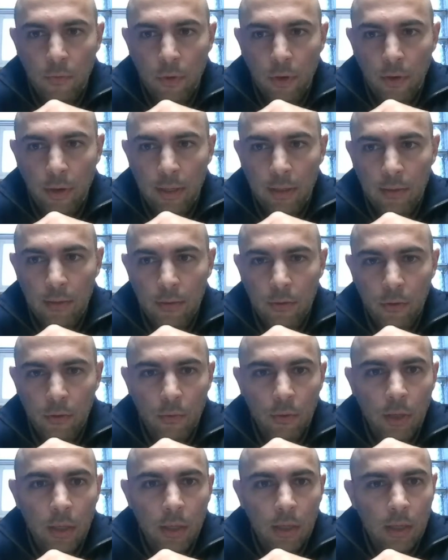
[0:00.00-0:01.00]
All right. So,
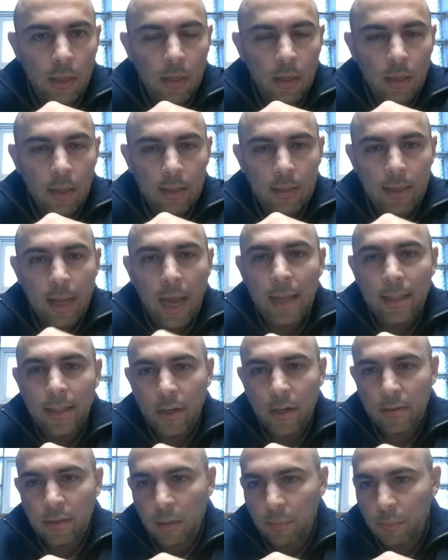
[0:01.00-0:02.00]

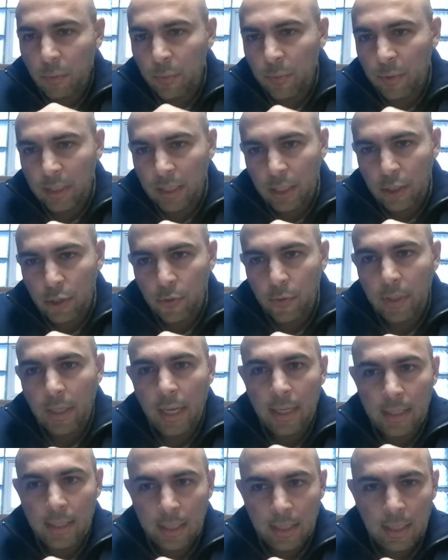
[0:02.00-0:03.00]
dietary supplementation with
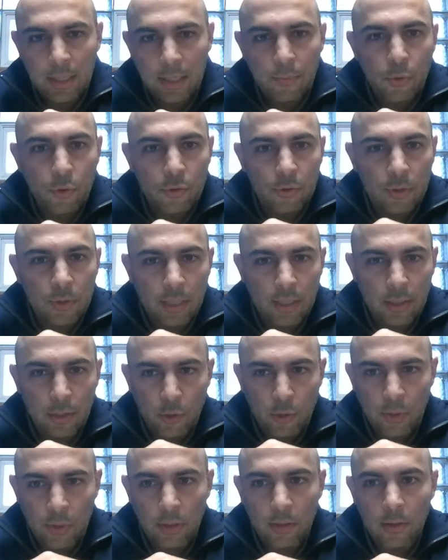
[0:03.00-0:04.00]
NAD boosting in
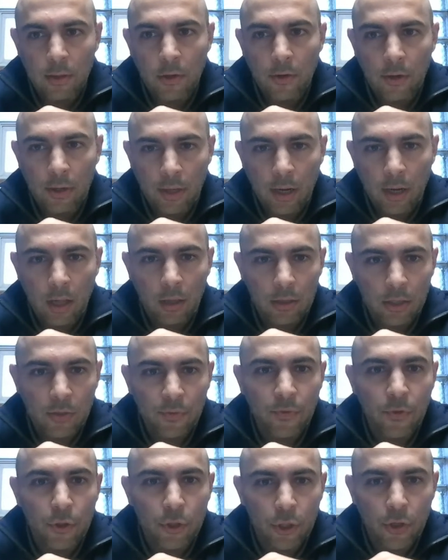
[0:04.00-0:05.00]
humans, current knowledge and
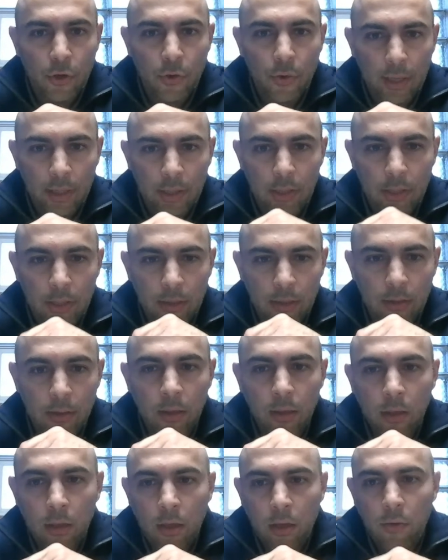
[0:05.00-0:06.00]
future directions.
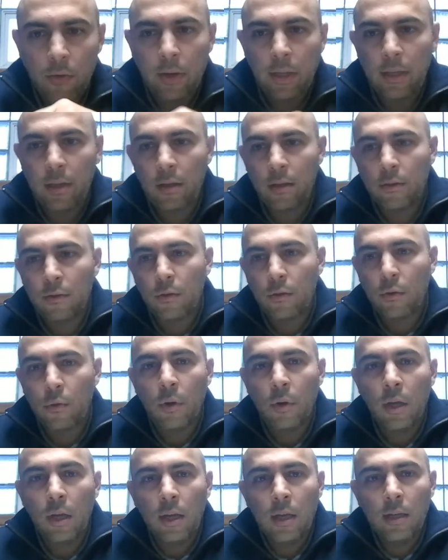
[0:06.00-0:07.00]
All right. So,
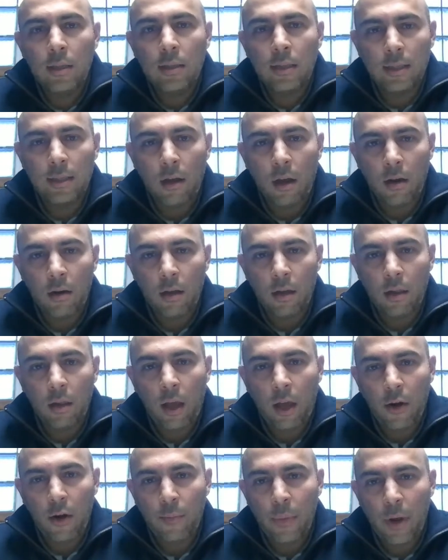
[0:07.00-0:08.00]
they talk a
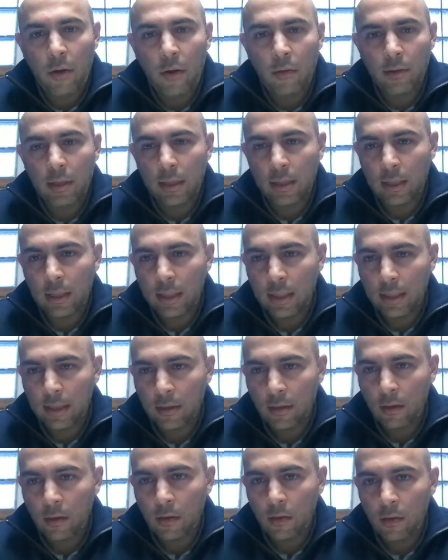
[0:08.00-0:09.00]
lot about the
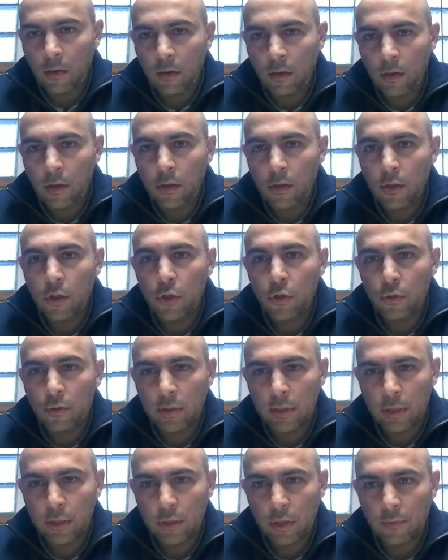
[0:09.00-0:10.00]
clinical
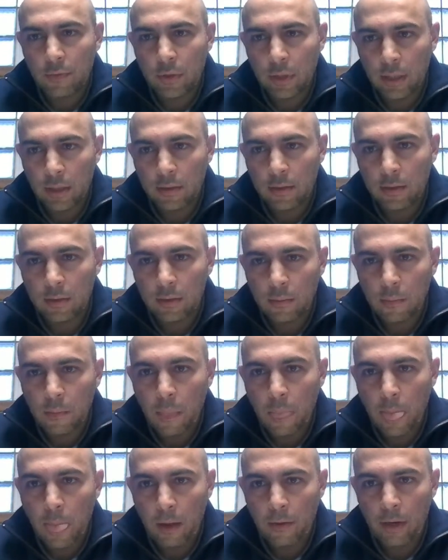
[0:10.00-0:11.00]
usage of this.
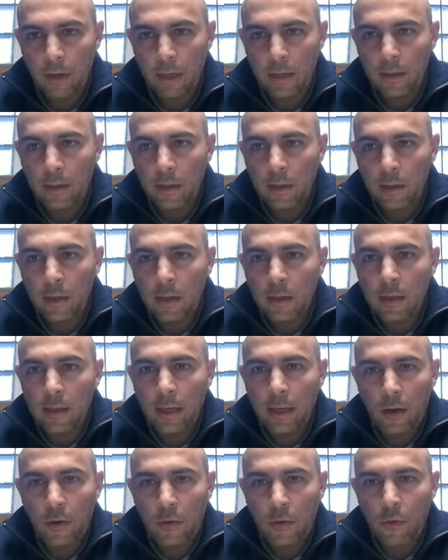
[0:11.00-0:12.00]
All right.
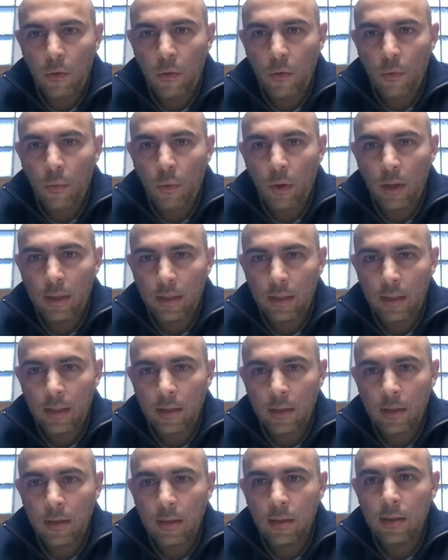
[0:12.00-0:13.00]
Now, what
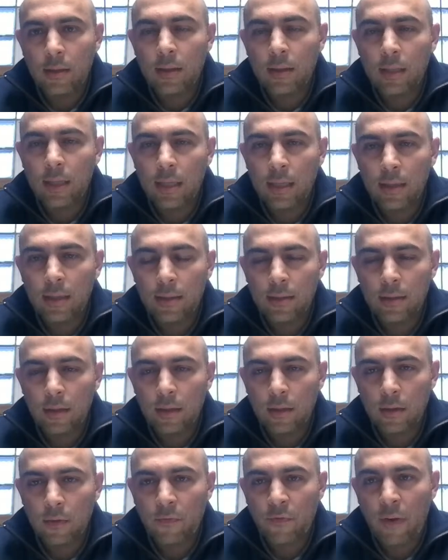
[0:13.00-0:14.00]
these
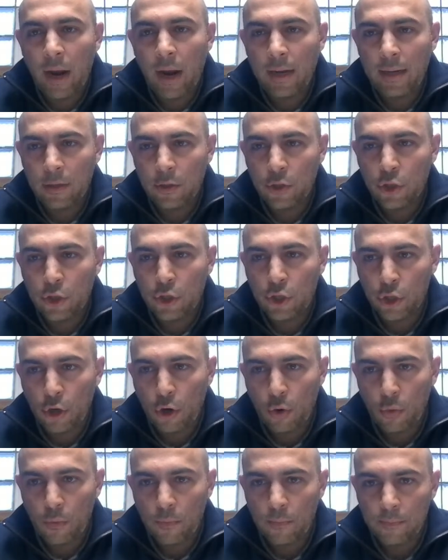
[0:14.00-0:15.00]
findings
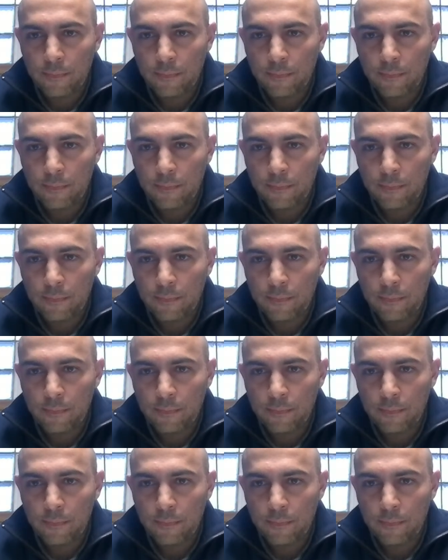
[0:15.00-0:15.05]
show